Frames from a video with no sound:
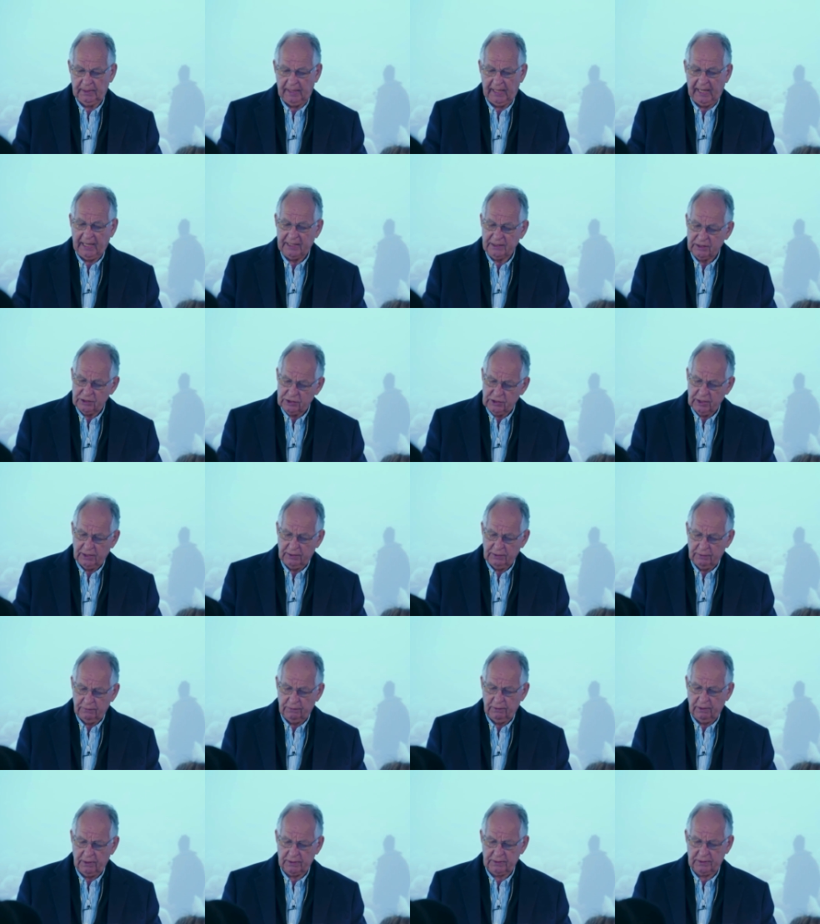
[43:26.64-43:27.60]
and
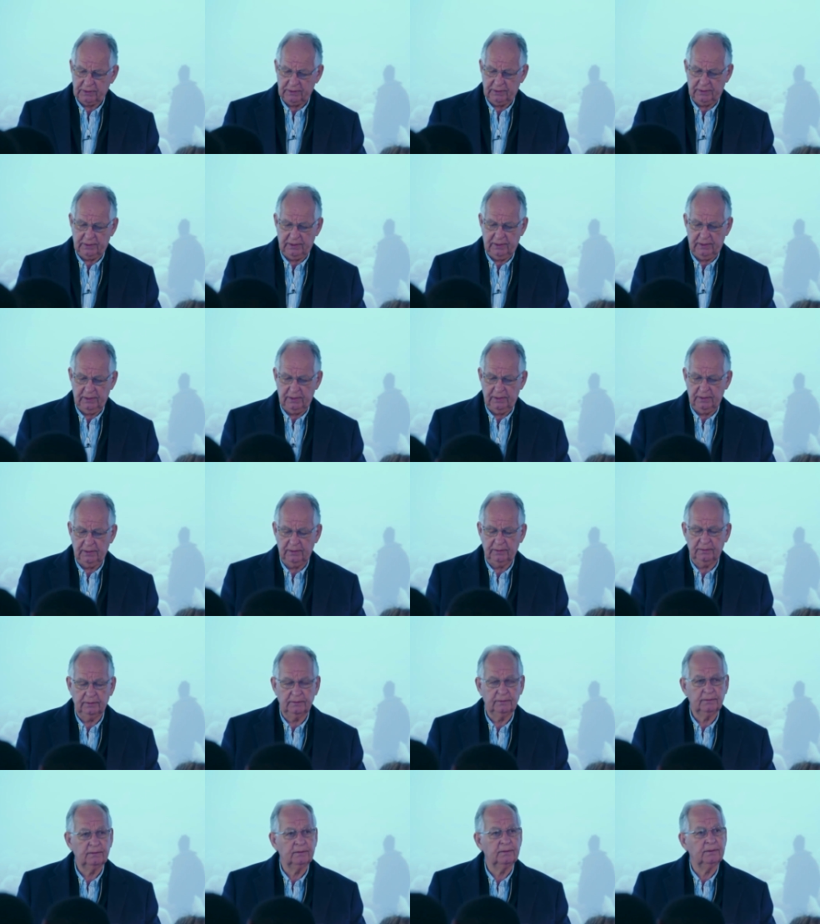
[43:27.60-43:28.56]
generosity
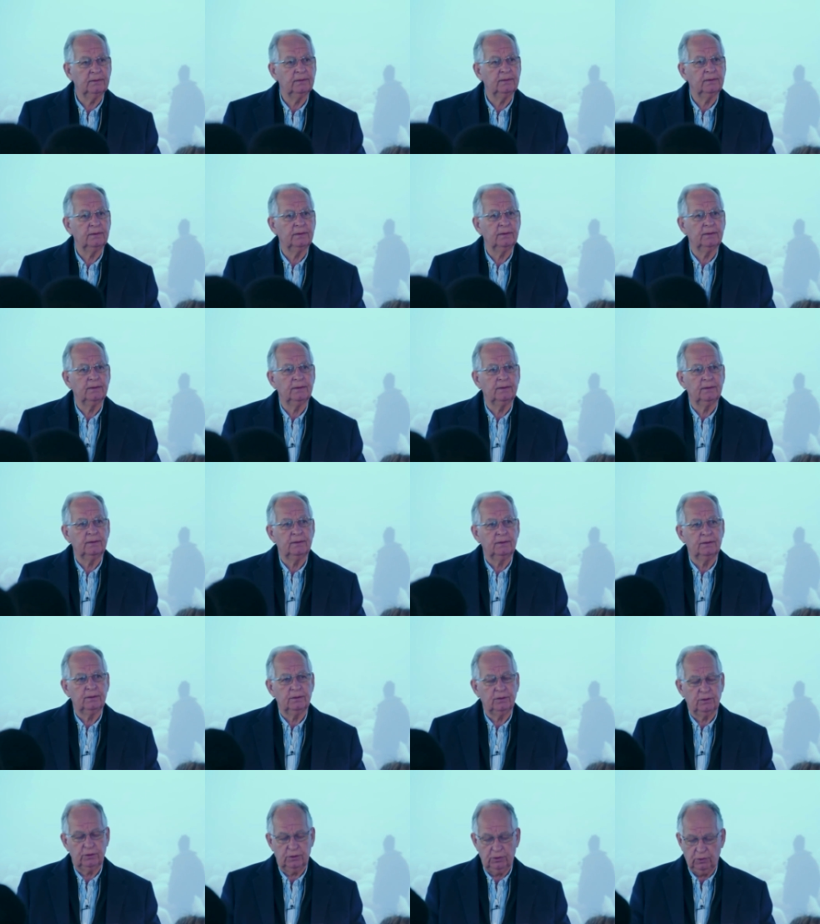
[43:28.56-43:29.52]

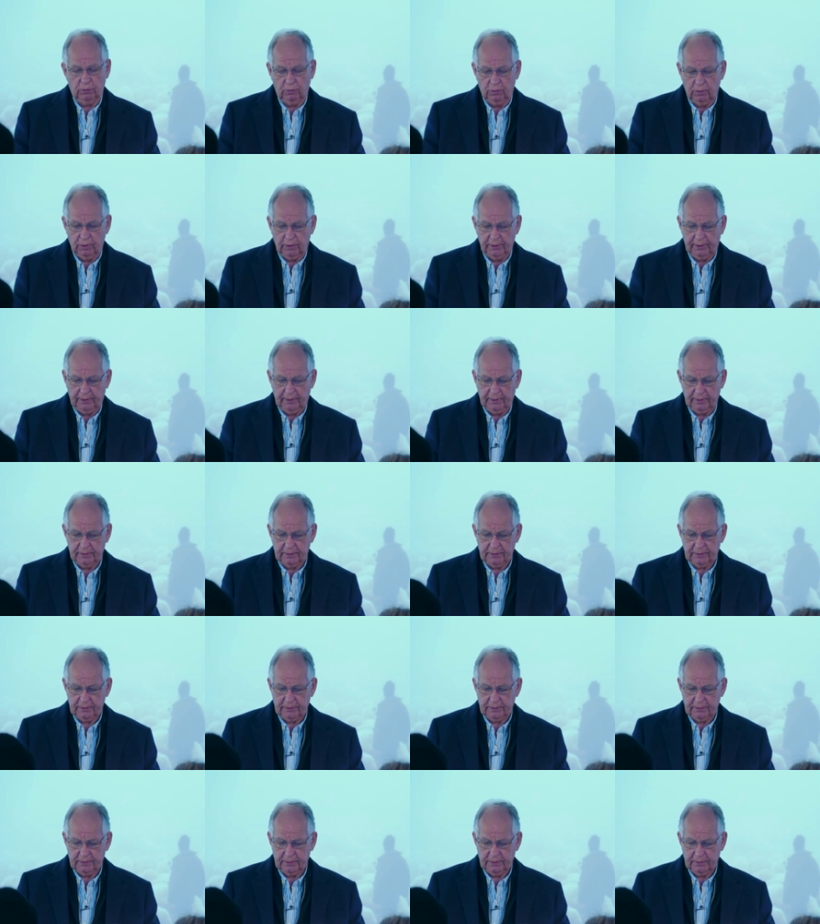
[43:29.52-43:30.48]
toward
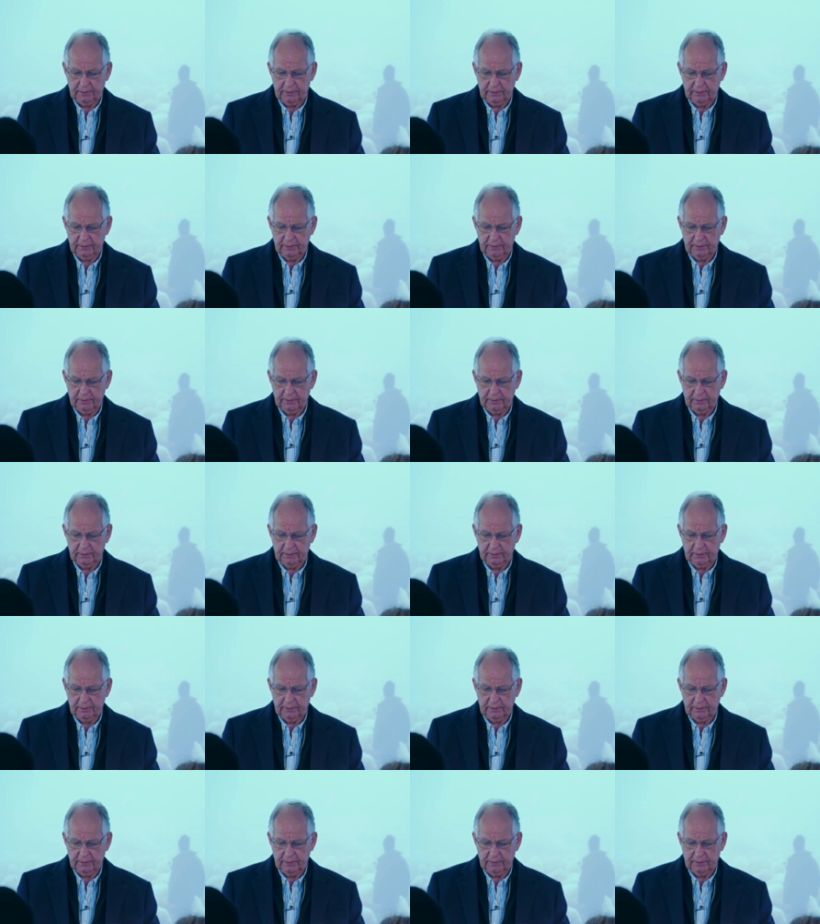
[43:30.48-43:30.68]
us.